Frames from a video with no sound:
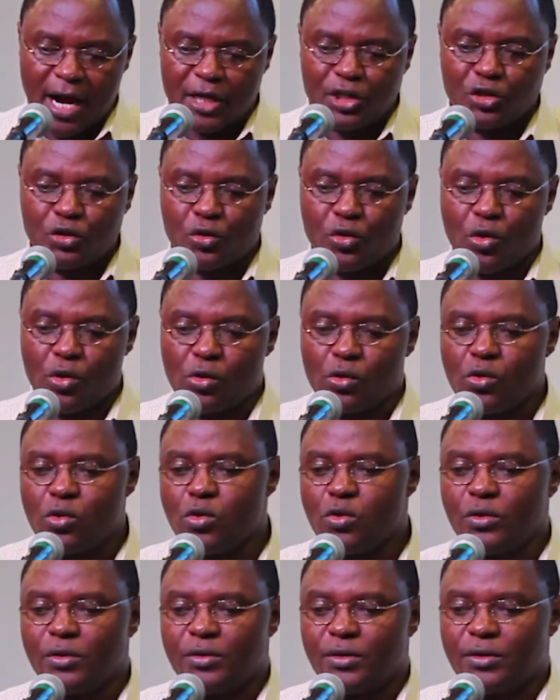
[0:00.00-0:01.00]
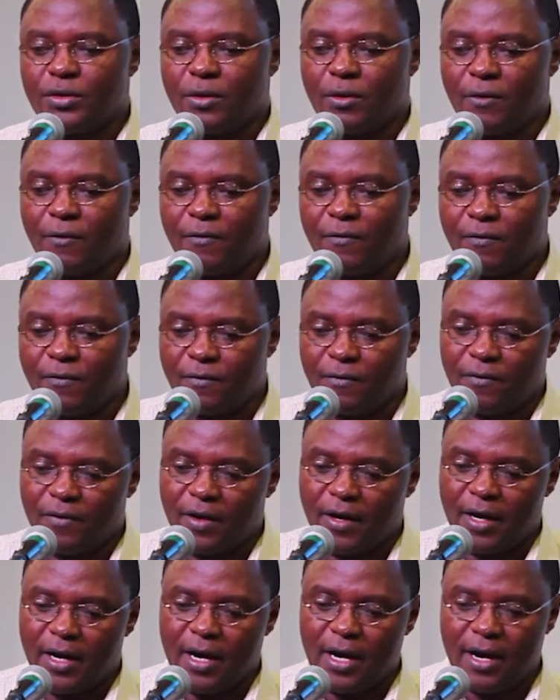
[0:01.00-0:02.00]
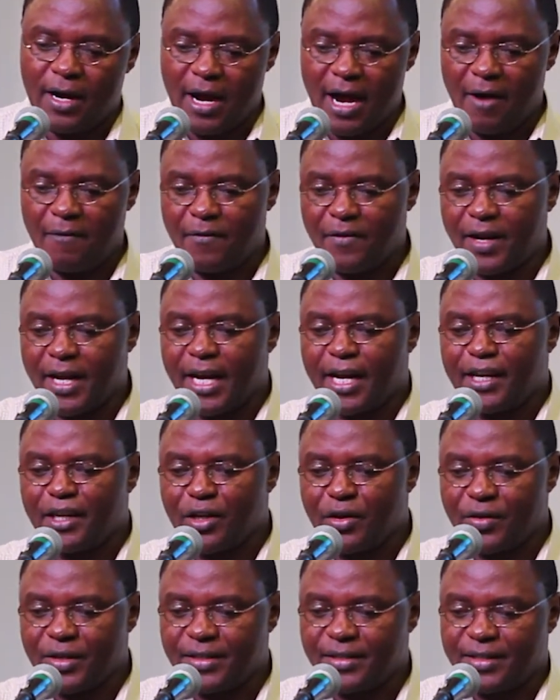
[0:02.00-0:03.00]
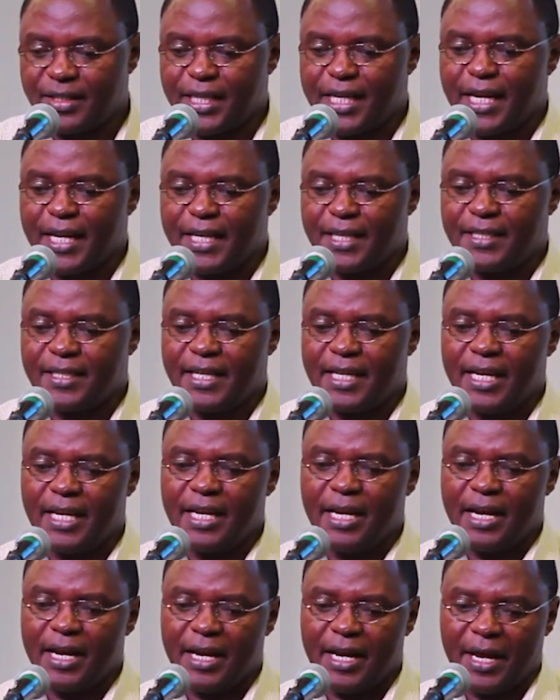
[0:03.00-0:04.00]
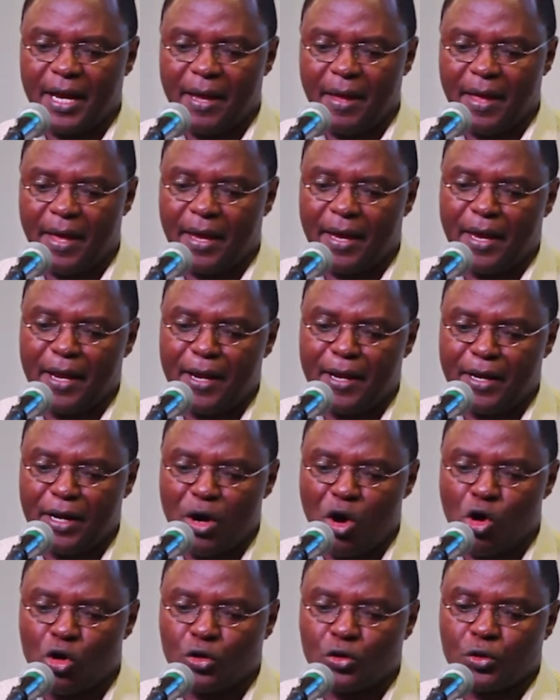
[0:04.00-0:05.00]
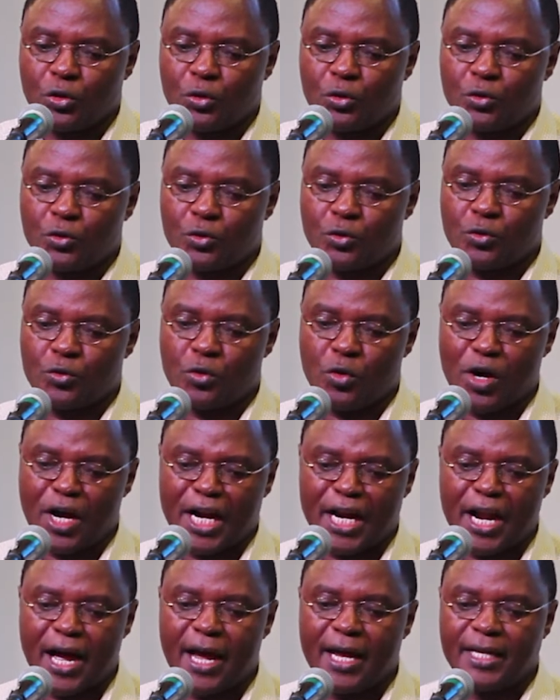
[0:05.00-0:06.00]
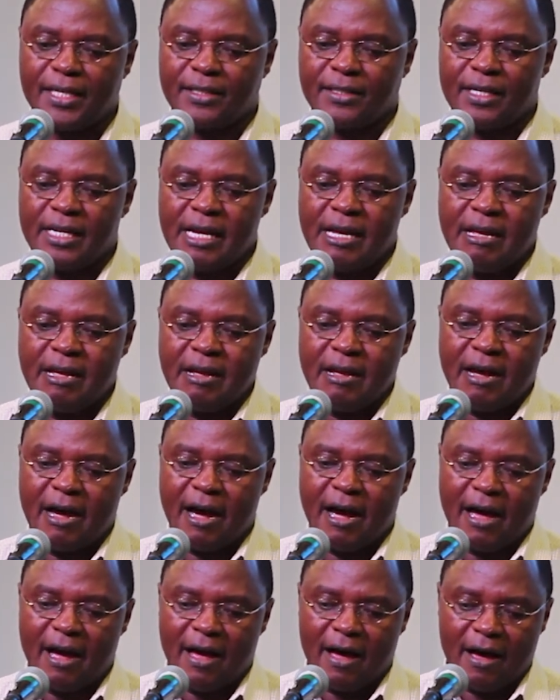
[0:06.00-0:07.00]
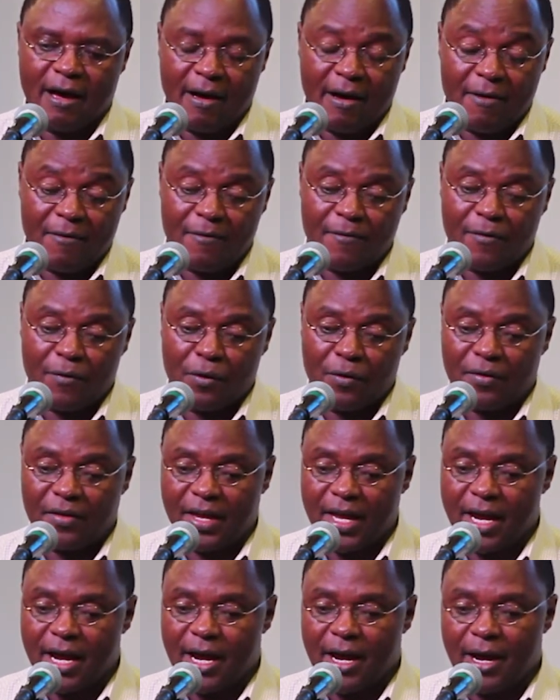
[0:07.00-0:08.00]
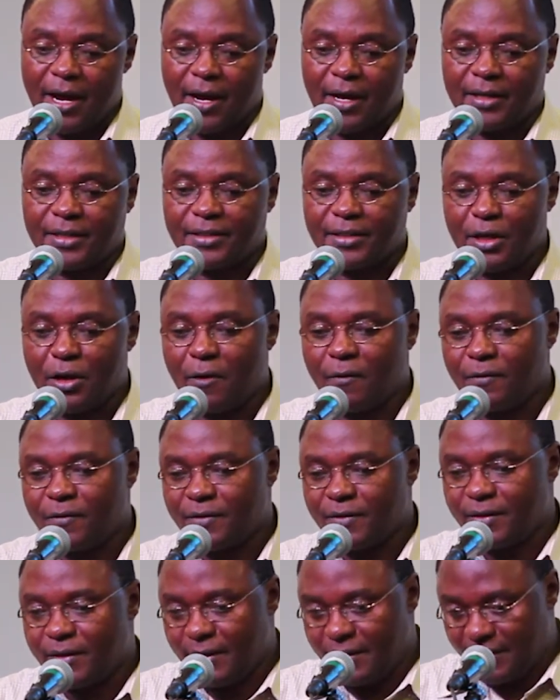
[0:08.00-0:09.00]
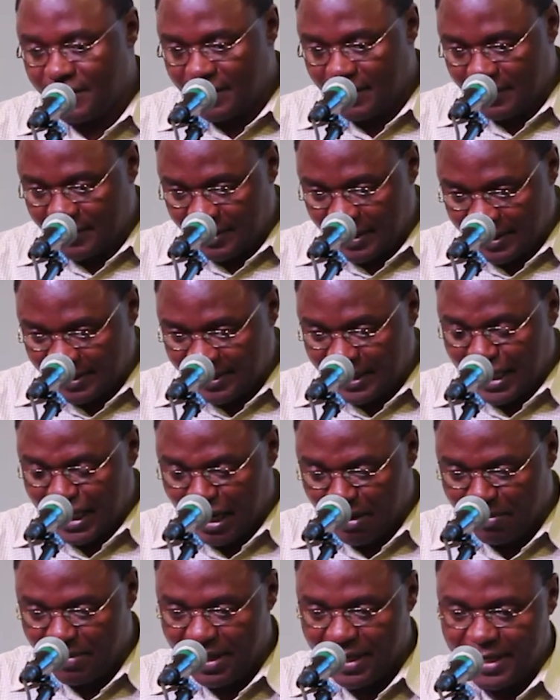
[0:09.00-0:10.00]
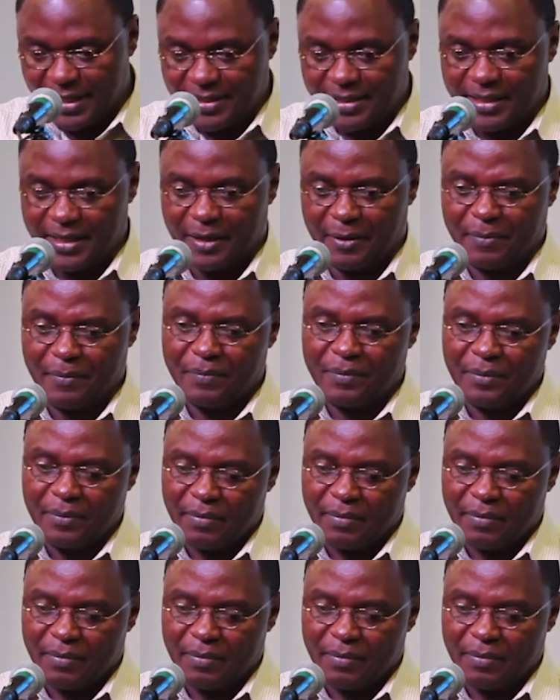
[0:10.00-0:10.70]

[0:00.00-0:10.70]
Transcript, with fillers: cultural roots of uh, African Christianity, and also to organize uh, for their self-sustainability.